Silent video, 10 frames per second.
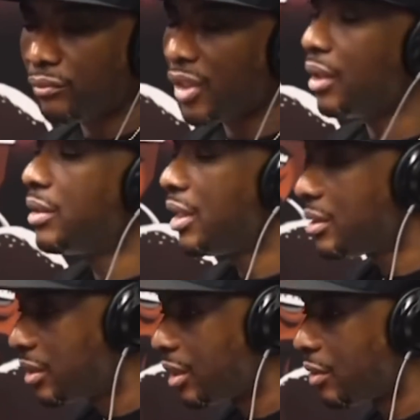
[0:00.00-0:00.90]

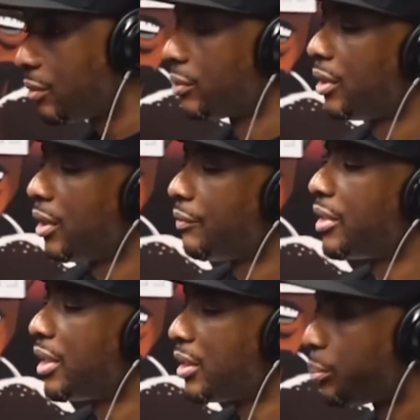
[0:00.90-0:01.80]
Diddy's ego,
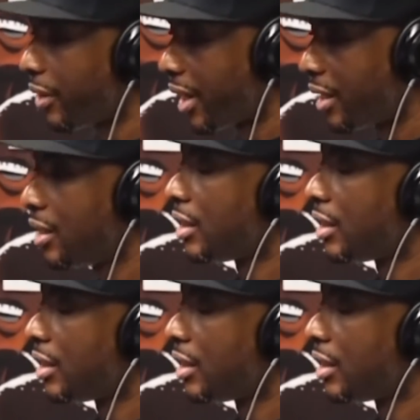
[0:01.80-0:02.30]
Diddy's brand.